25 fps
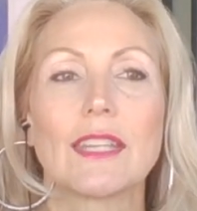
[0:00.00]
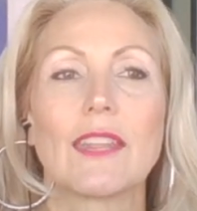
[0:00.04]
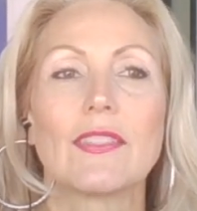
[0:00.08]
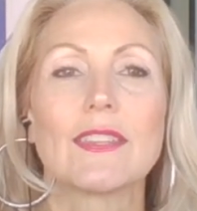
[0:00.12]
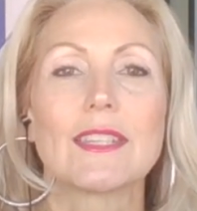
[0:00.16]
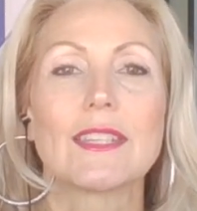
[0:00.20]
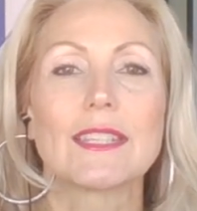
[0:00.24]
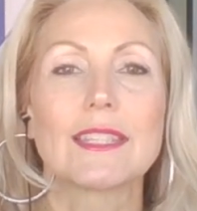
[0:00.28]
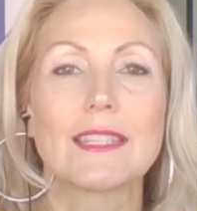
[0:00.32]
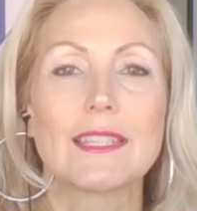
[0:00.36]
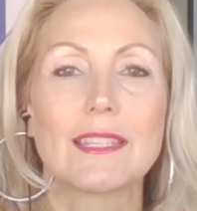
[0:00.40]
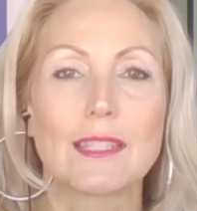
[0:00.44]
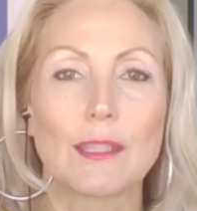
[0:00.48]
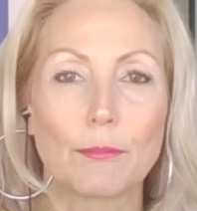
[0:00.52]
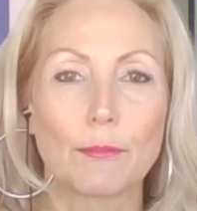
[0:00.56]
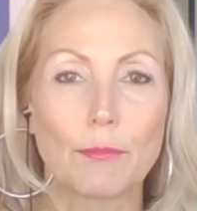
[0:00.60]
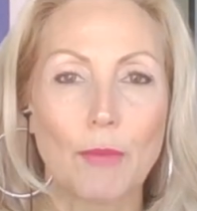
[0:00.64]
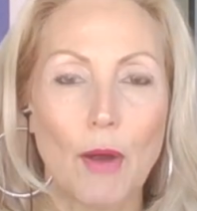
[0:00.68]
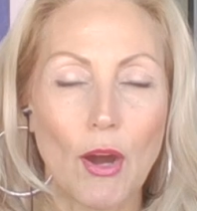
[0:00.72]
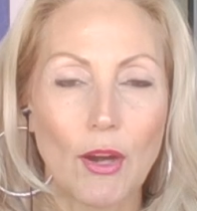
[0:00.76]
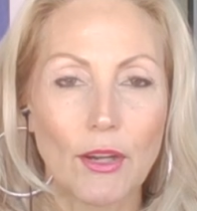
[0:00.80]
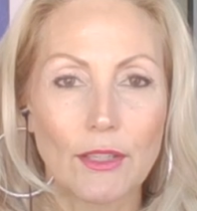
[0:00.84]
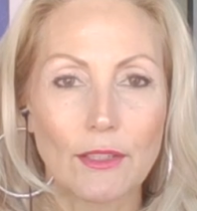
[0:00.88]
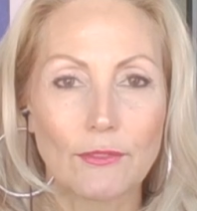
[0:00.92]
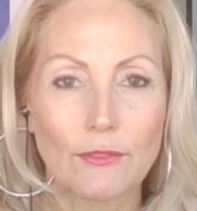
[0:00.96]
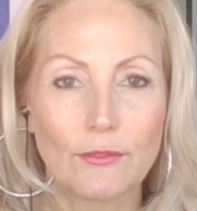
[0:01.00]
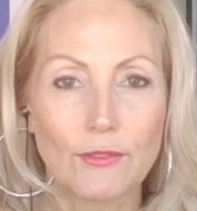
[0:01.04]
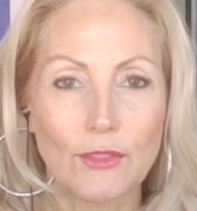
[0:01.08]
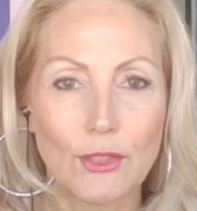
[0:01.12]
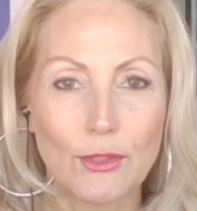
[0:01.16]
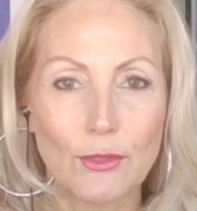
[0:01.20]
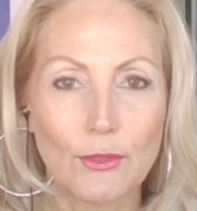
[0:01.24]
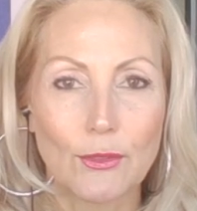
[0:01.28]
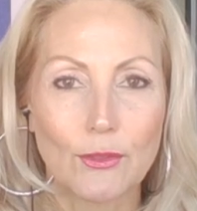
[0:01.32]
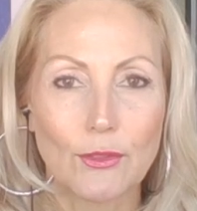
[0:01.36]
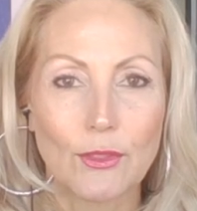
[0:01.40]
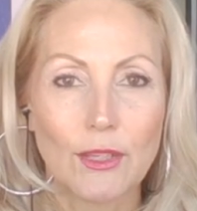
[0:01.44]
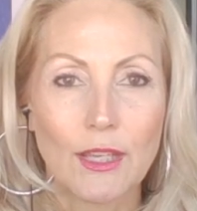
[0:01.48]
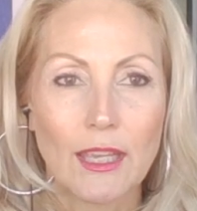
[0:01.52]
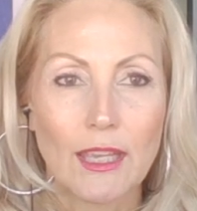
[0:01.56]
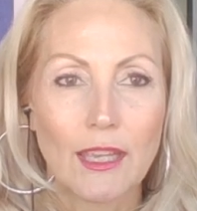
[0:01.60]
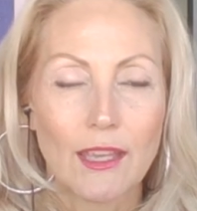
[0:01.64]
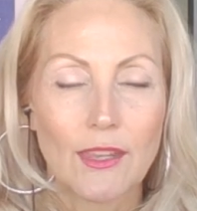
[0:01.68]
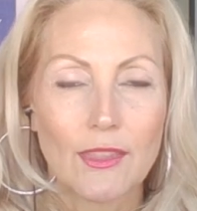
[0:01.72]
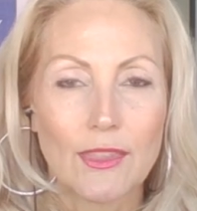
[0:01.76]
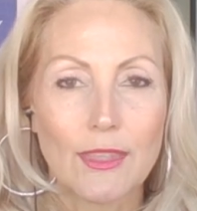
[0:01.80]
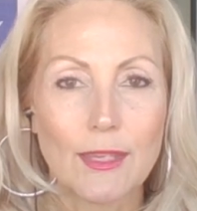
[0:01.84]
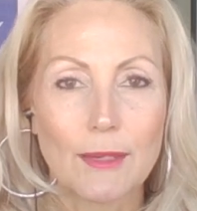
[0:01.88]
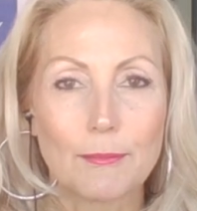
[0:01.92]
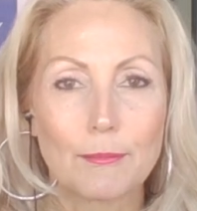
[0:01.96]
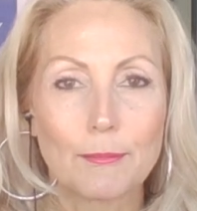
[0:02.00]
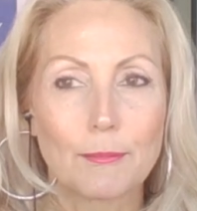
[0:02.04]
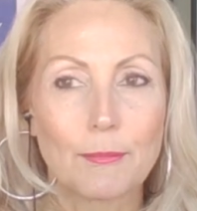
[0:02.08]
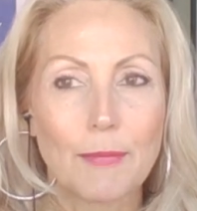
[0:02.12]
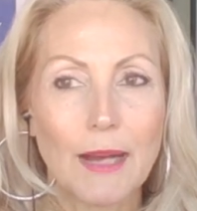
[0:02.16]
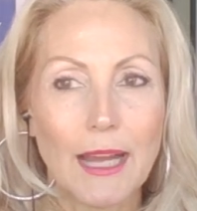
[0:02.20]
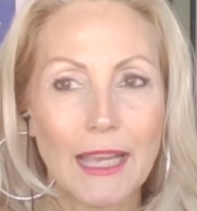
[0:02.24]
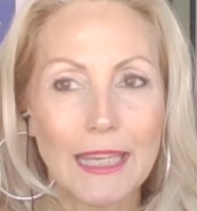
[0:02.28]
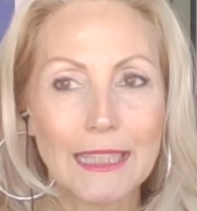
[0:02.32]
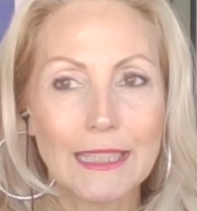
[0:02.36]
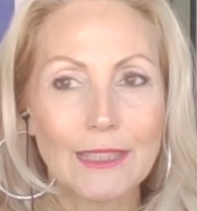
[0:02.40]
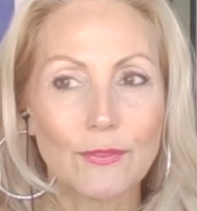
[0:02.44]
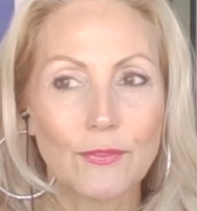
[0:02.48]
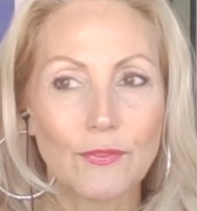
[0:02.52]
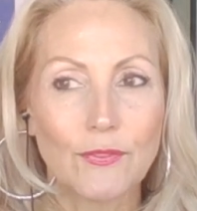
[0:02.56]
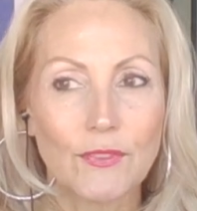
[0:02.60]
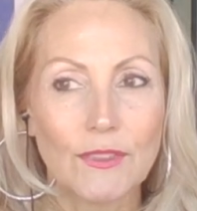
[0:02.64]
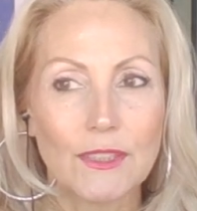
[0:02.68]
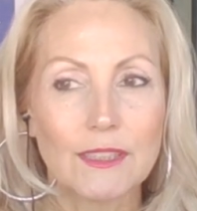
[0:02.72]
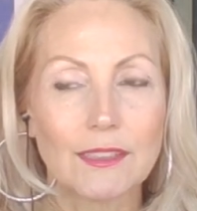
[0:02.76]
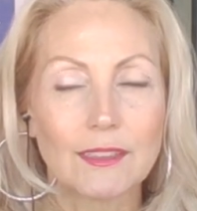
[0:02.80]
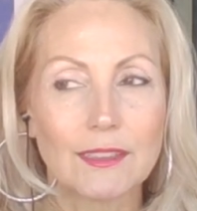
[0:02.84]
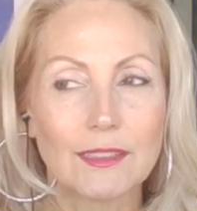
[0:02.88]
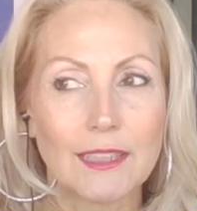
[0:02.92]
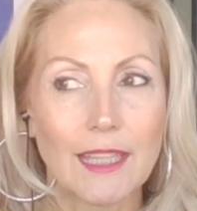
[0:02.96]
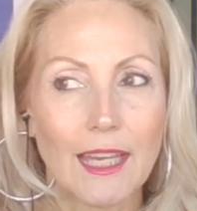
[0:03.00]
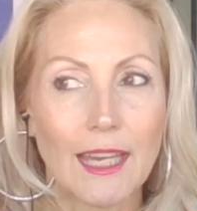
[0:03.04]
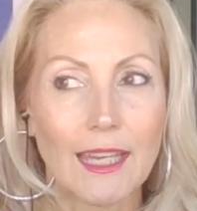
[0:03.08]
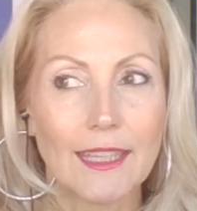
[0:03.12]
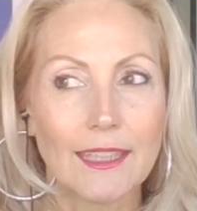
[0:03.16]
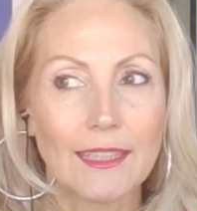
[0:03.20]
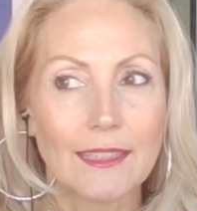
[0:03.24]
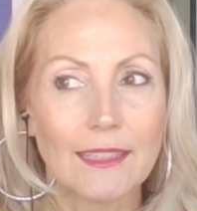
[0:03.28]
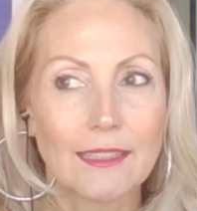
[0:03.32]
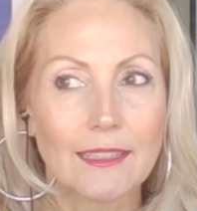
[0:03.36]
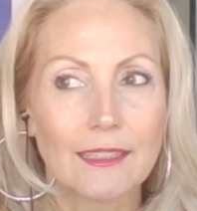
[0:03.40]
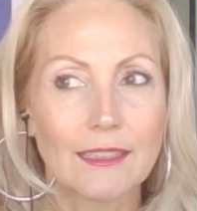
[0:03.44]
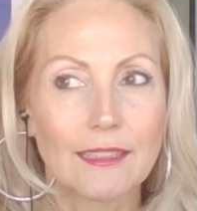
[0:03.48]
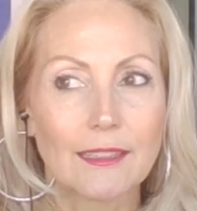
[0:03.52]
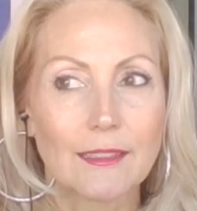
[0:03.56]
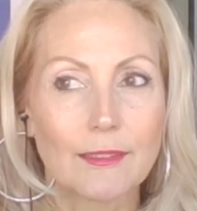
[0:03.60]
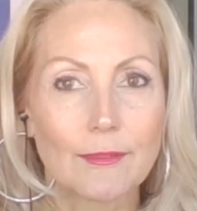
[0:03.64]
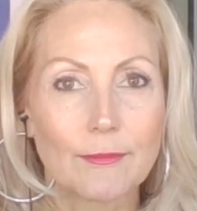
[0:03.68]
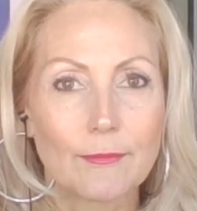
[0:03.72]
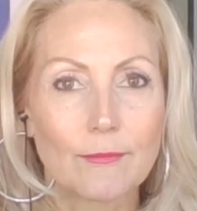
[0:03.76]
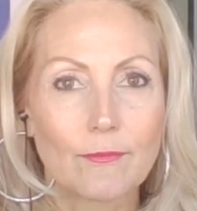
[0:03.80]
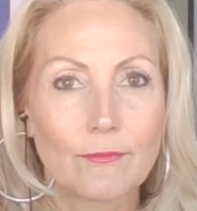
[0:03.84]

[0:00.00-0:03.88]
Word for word: And this is the part of you that might feel like,